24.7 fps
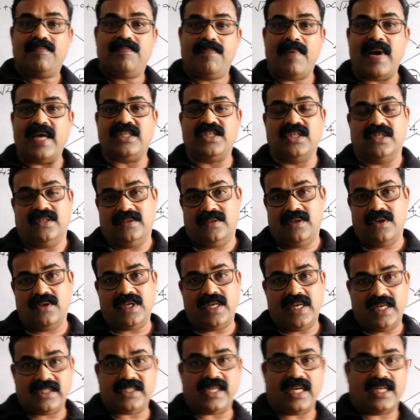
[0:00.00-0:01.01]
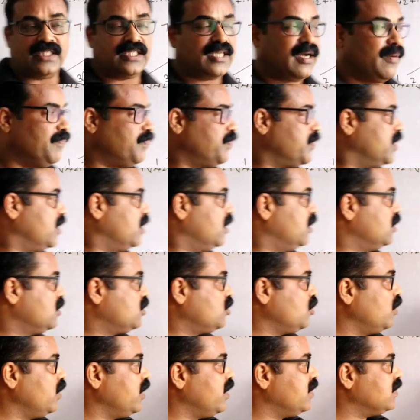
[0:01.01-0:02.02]
pattern. Okay, next exam.
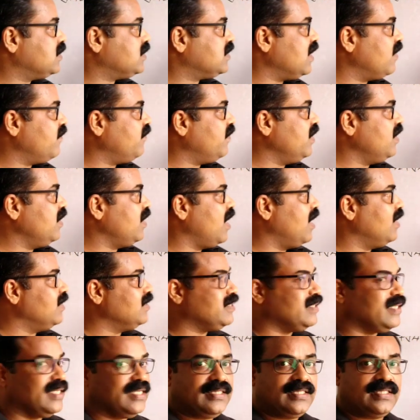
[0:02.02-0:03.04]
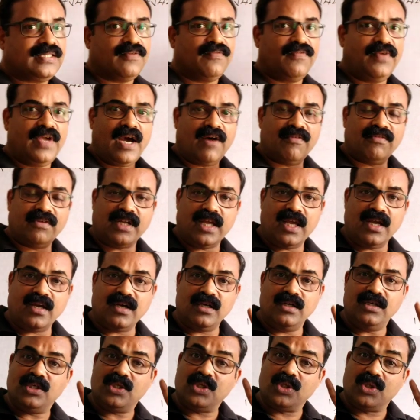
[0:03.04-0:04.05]
So 7 and 6 we have
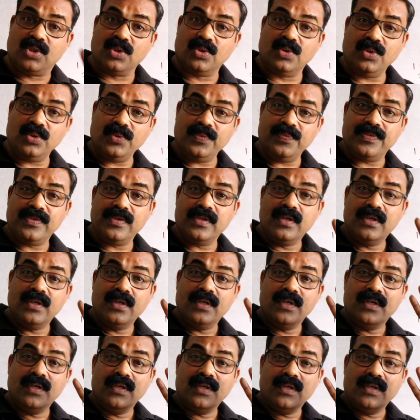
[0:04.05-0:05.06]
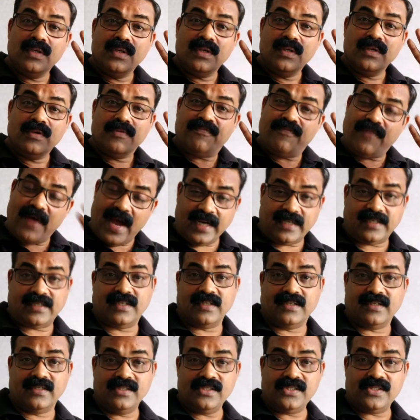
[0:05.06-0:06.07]
taken two
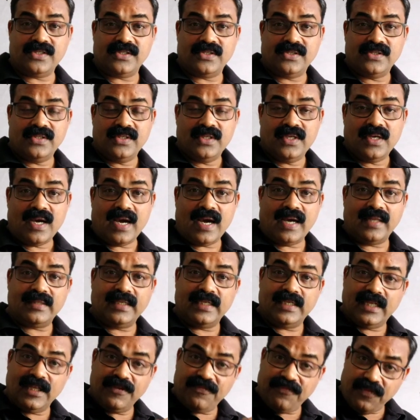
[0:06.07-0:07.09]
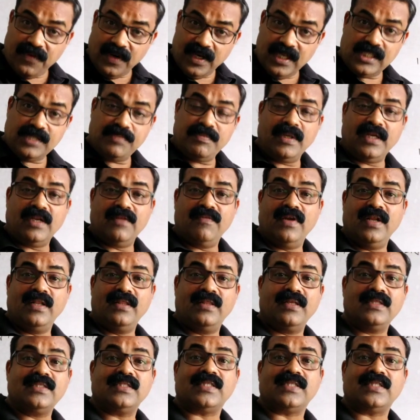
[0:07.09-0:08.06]
factors and the difference between the